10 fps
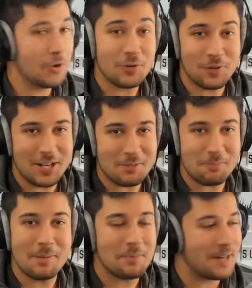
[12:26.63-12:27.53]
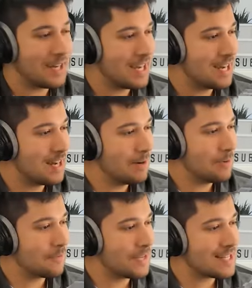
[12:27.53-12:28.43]
on a Raspberry Pi
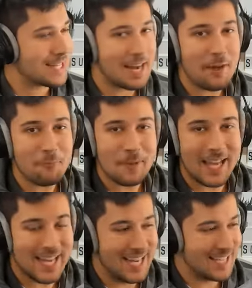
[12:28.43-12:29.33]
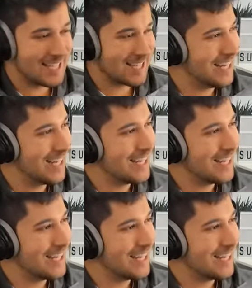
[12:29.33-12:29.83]
with like ten F P S.